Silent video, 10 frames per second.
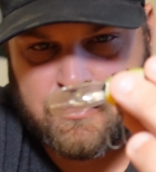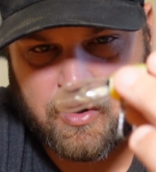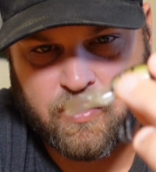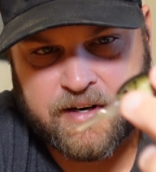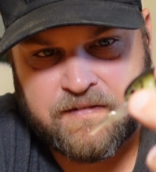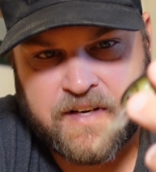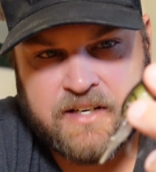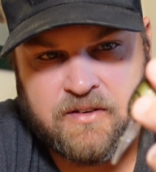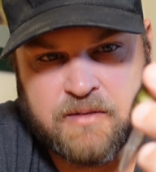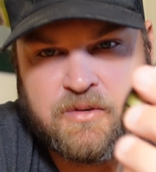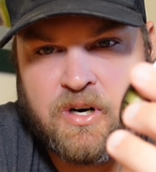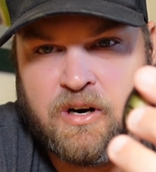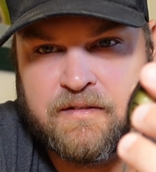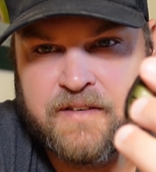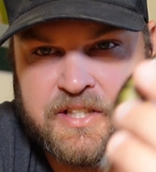But when they're feeding on them
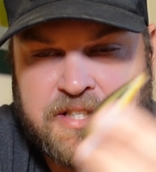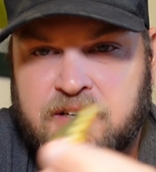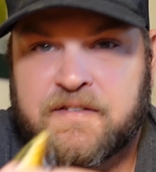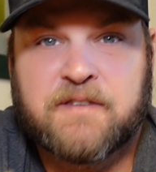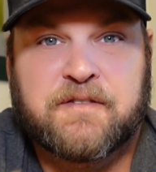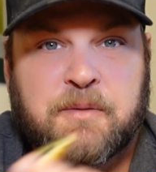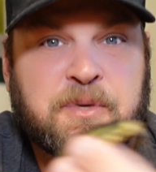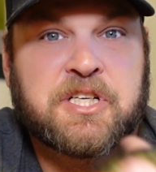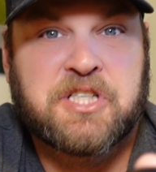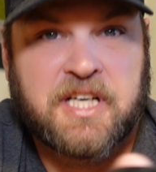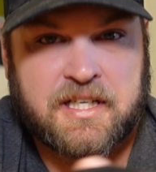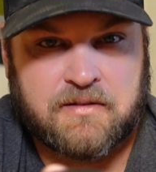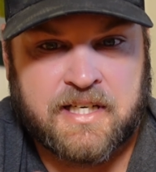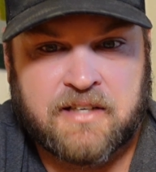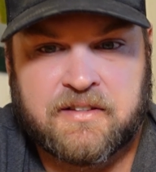crawfish, if you're flipping a jig
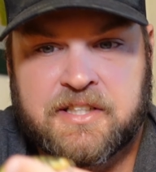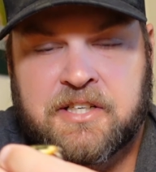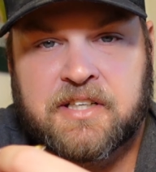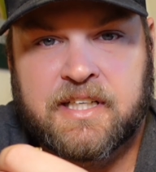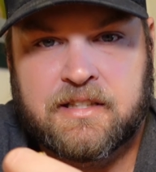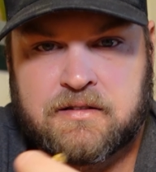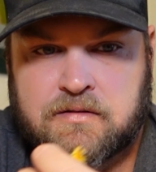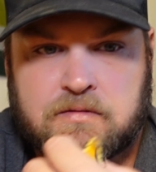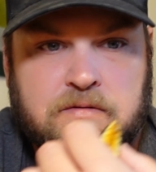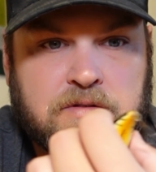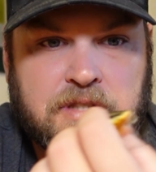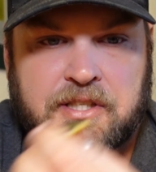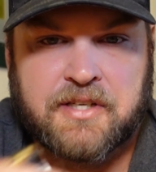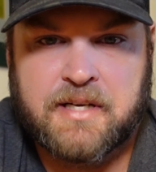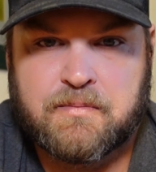around and you're
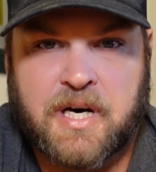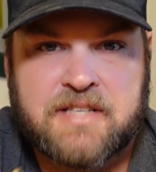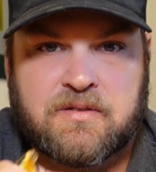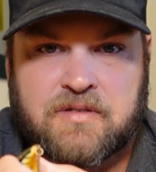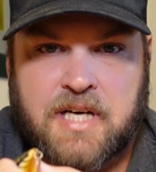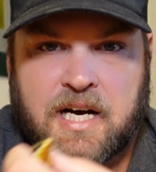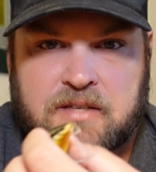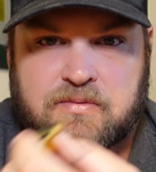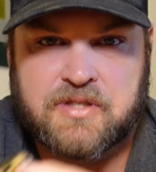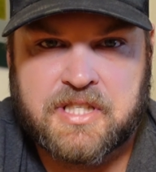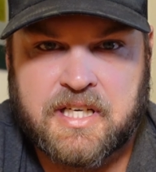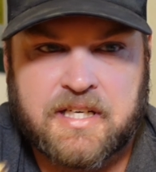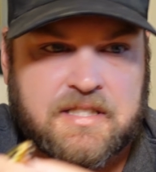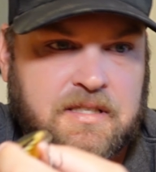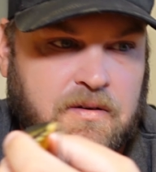getting bites on docks with
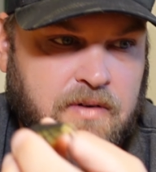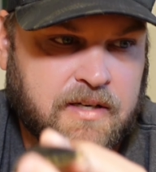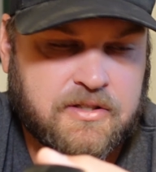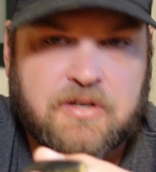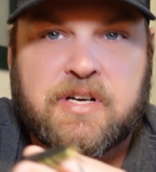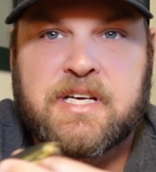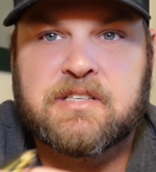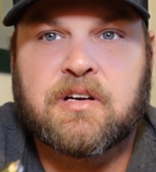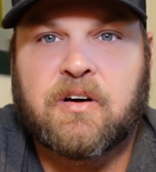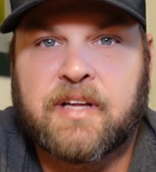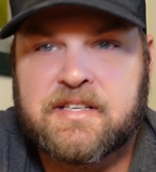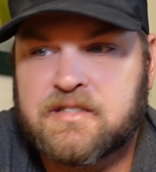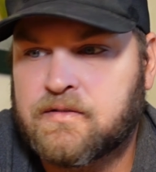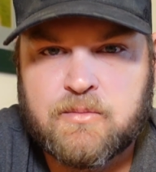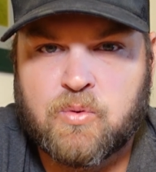jigs and around trees and all that
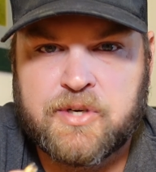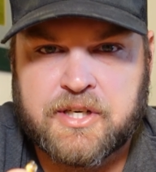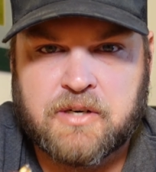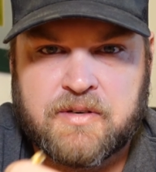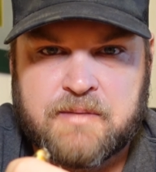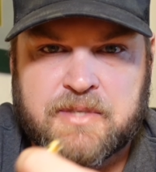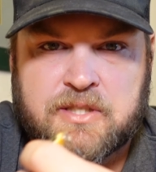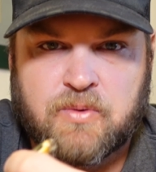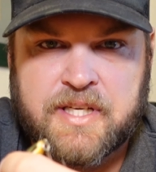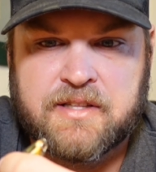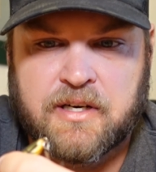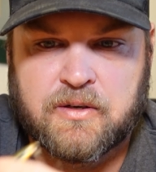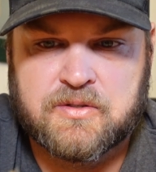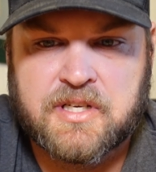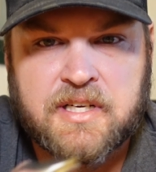stuff, but when you're going in between
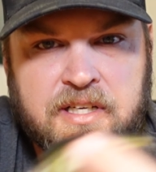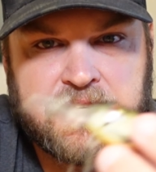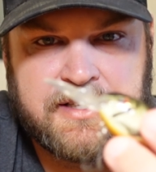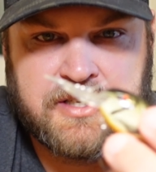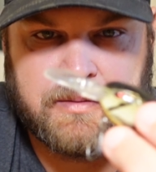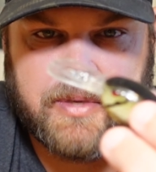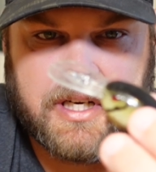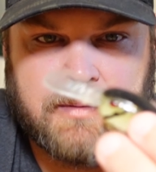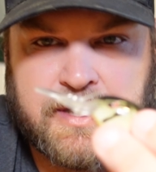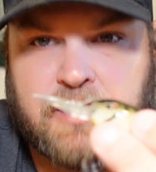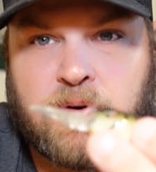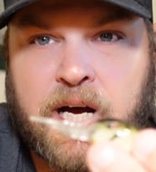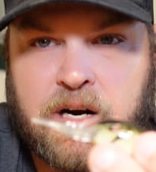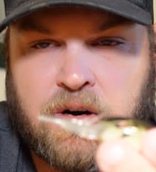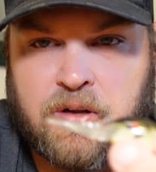those, you can pick up like a
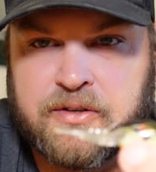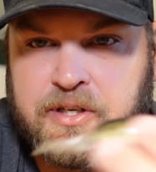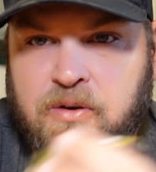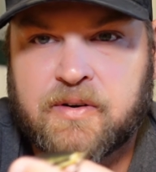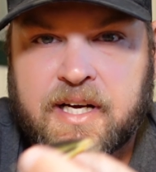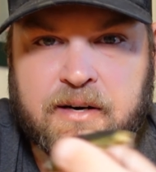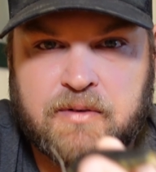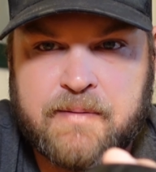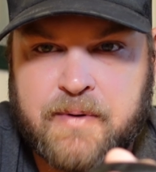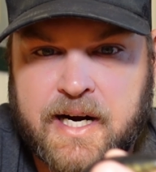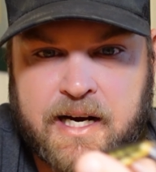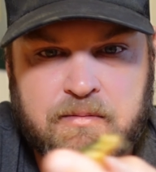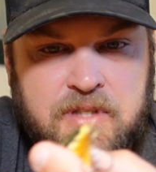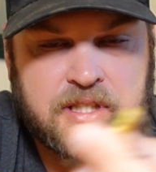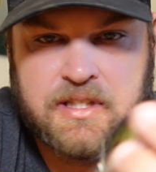rock crawler and you're going down to
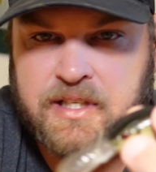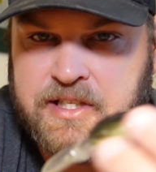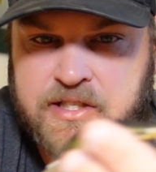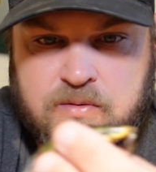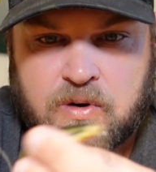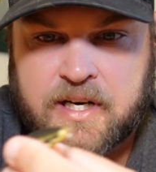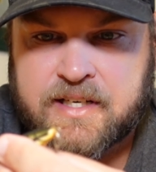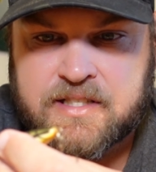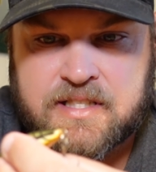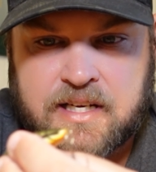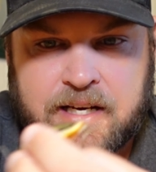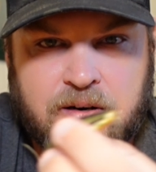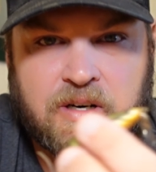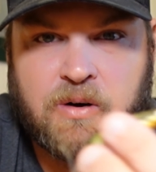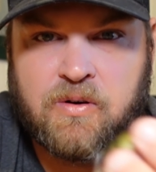riprap and just working this thing,
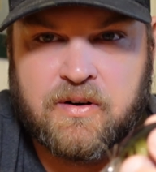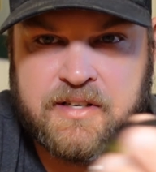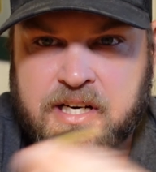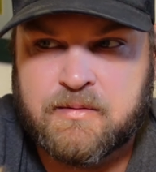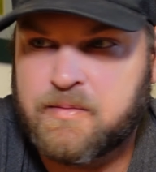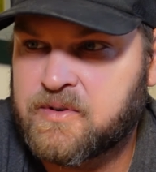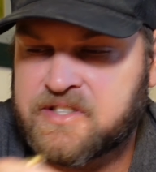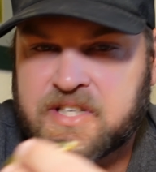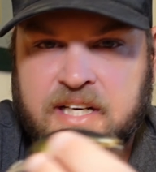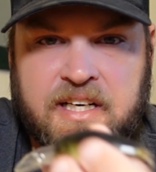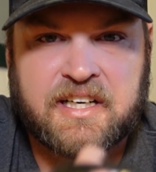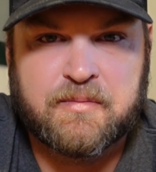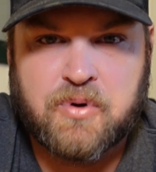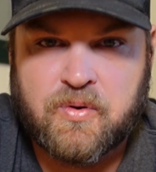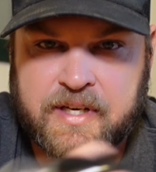or you come up on a
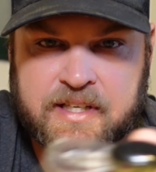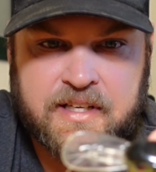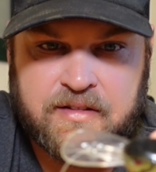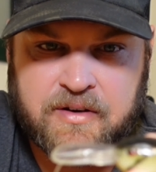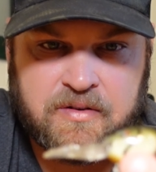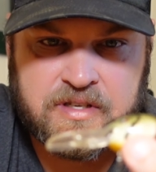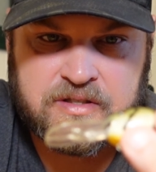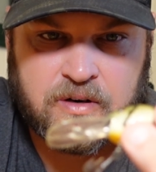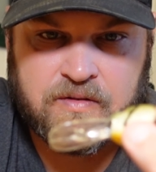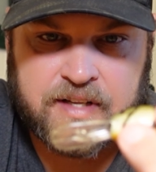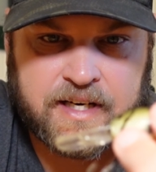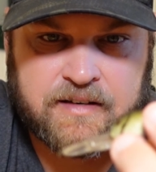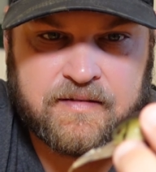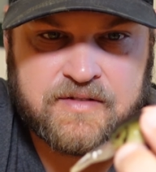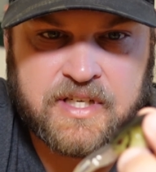secondary point, throw this over
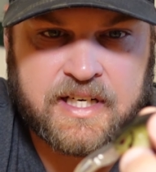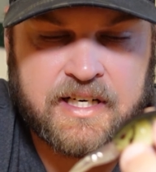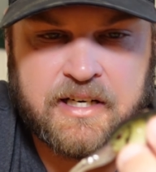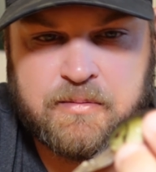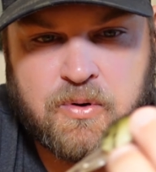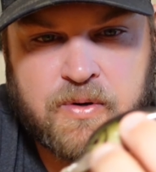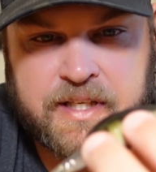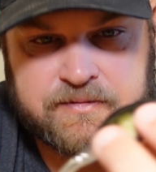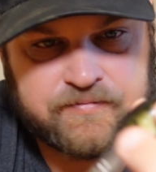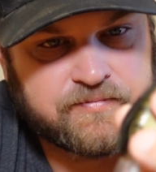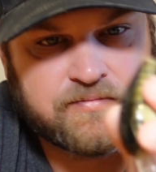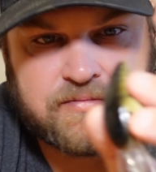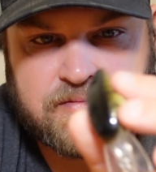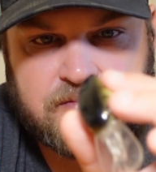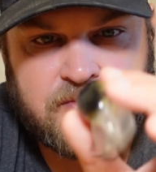that secondary point
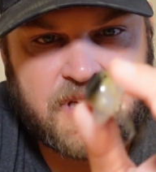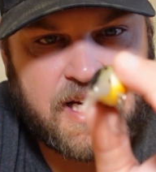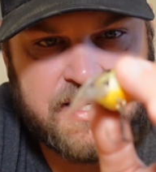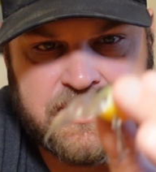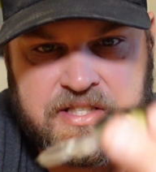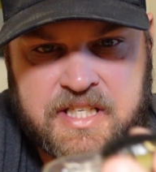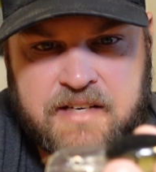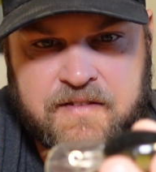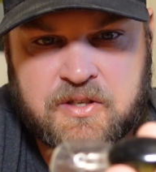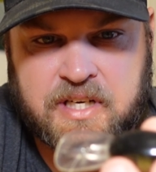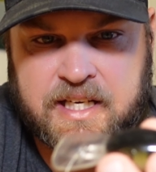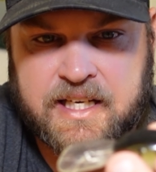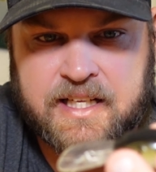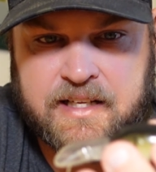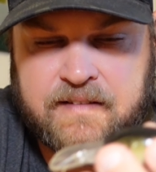and just see if you can
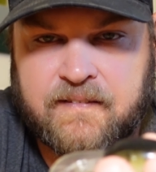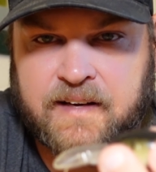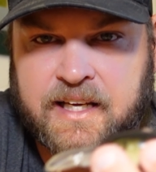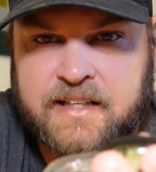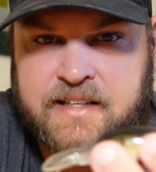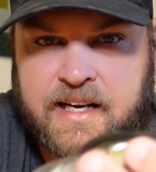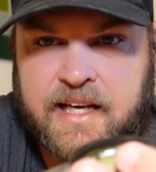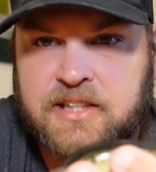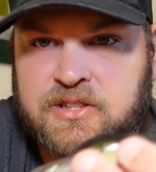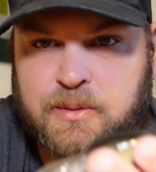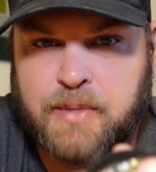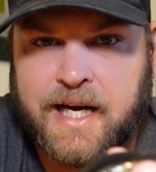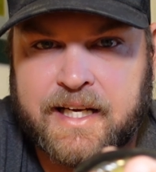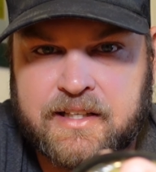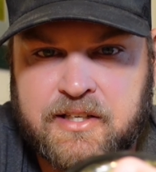get that extra
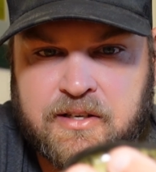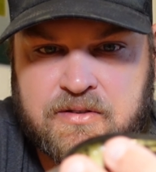bite.